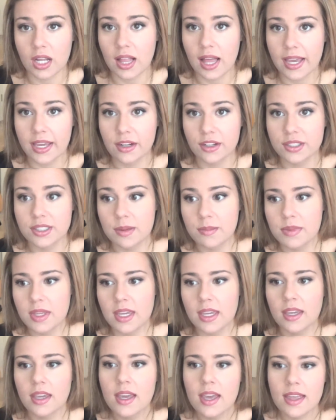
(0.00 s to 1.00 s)
client or
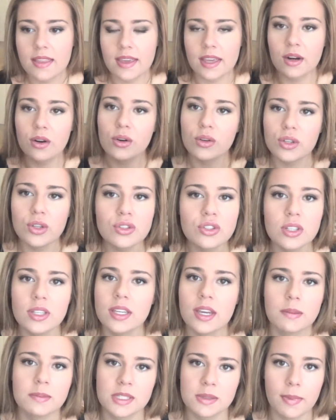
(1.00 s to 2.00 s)
something, they don't usually
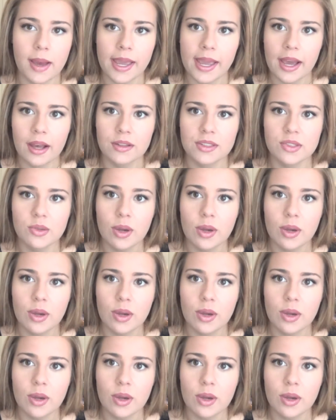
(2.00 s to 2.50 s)
come to my house.